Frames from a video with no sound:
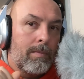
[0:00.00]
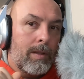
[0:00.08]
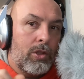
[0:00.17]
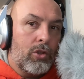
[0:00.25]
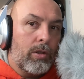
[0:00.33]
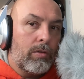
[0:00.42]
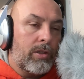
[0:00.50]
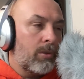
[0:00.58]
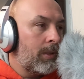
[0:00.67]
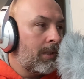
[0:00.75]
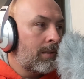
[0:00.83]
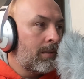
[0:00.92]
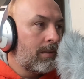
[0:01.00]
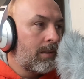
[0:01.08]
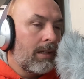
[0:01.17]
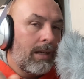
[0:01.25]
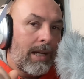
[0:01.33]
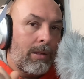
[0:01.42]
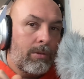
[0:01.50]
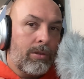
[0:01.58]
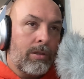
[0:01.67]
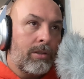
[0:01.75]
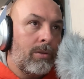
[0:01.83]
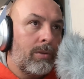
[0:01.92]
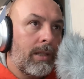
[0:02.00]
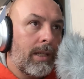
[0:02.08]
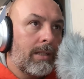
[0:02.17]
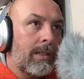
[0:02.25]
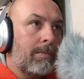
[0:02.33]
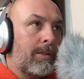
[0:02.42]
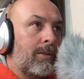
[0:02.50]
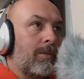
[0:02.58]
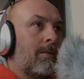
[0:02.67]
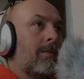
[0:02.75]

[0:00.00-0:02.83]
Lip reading: Enjoy the rest of your week. I will talk to you in the next episode.